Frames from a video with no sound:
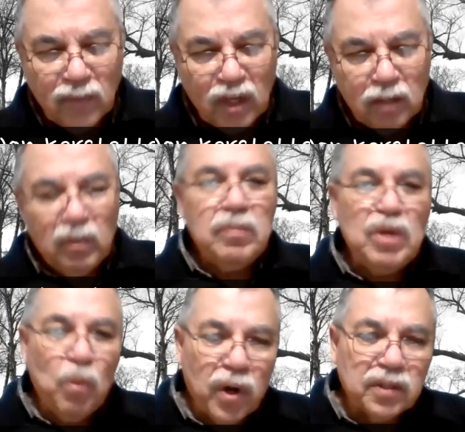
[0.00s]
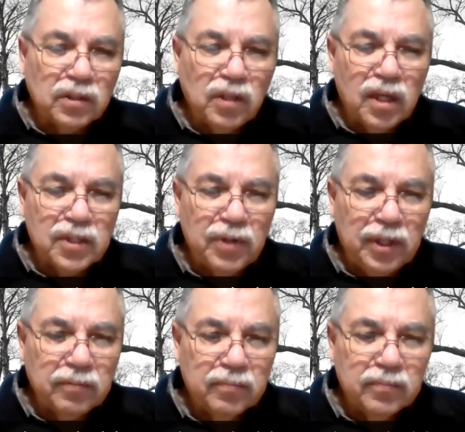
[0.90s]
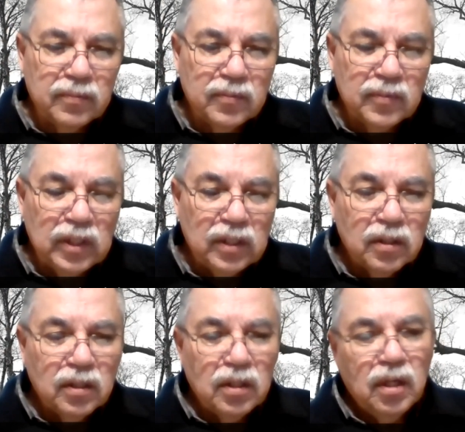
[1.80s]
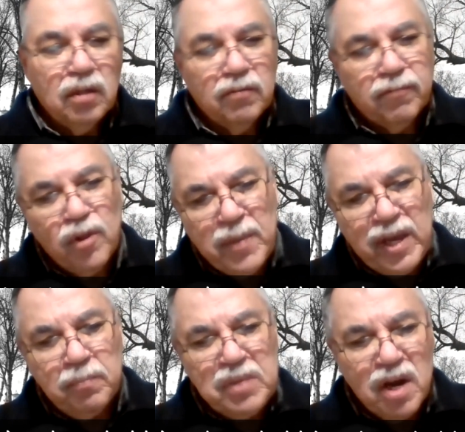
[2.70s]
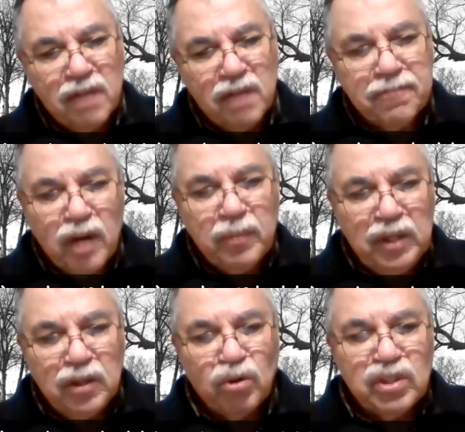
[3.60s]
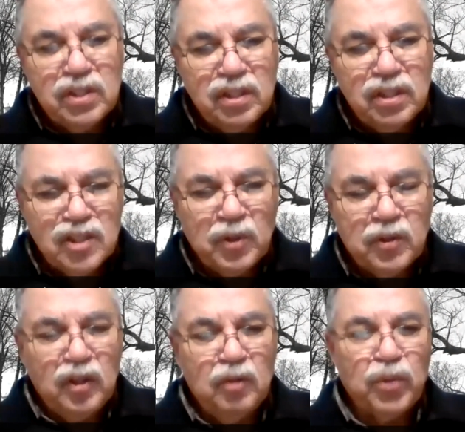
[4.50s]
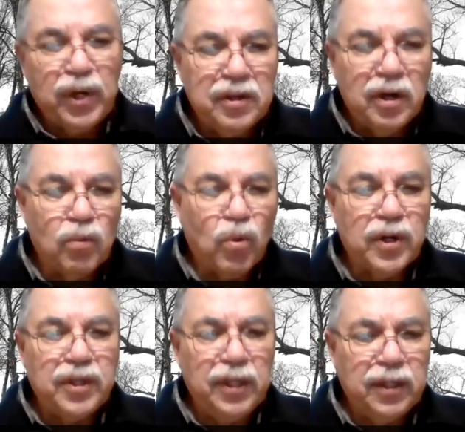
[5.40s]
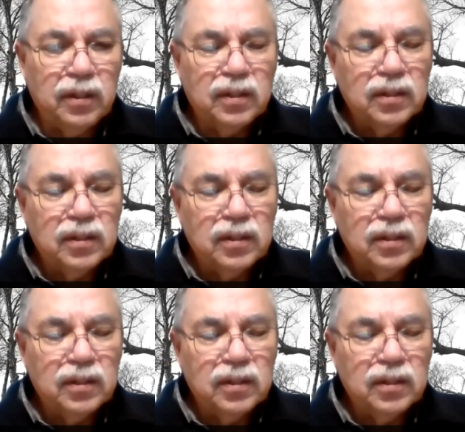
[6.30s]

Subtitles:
Maybe work in the laundry. For the men beyond farming, there was tinsmithing, brickyard working,